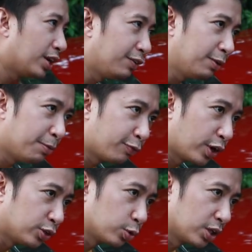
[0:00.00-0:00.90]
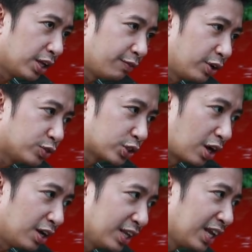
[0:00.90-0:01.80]
even before I took delivery of
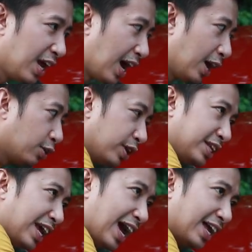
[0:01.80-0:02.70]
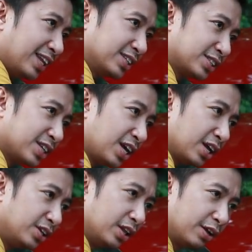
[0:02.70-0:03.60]
Scarlett, I already had this
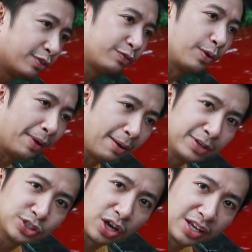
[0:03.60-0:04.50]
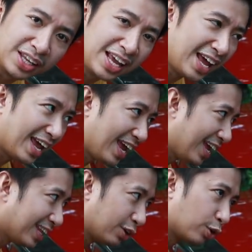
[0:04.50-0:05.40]
delivered from Amazon,
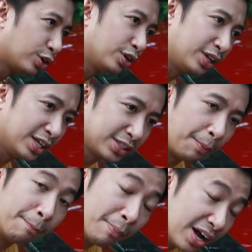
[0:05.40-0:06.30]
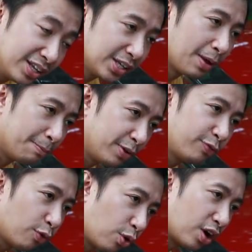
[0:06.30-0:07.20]
and I ordered this a month
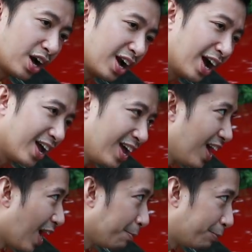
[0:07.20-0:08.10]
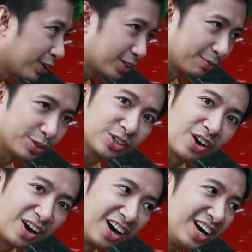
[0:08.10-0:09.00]
before I picked up the
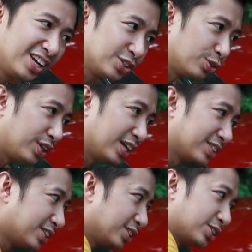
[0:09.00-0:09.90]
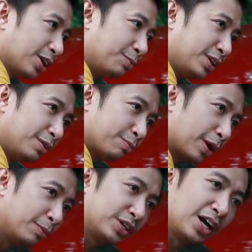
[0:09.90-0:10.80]
car. So yes, the stubby
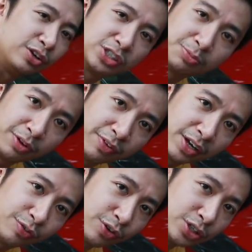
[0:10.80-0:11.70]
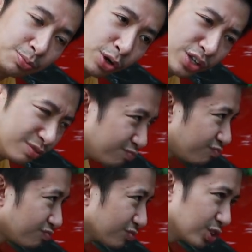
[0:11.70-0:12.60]
probably counts as my very first mod.
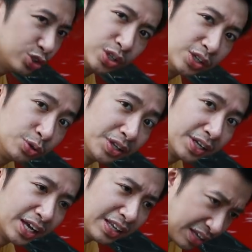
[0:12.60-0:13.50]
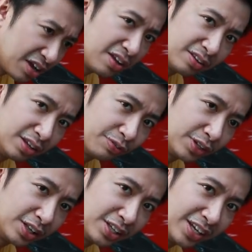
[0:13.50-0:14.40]
Should I do it again?
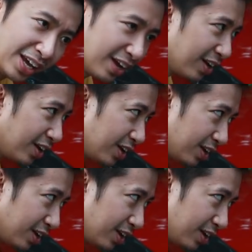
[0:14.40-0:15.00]
Definitely, yeah.